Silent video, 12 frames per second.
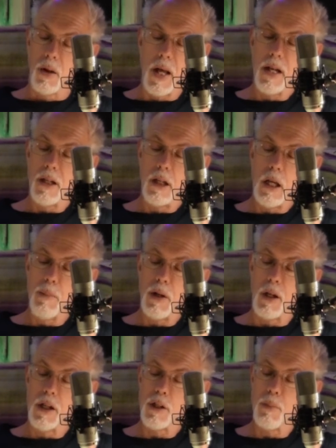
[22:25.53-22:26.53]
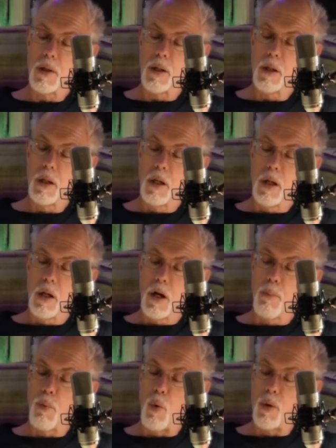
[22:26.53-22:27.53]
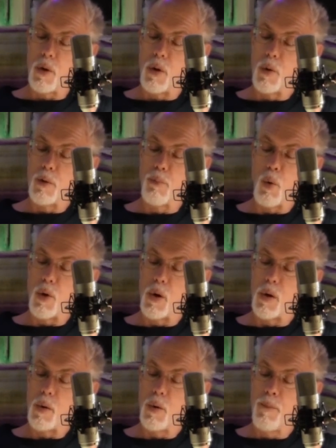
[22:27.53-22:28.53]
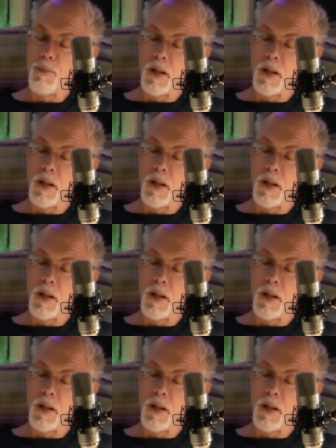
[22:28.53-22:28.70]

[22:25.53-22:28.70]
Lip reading: landing him at Lisbon, Oporto, and Bordeaux,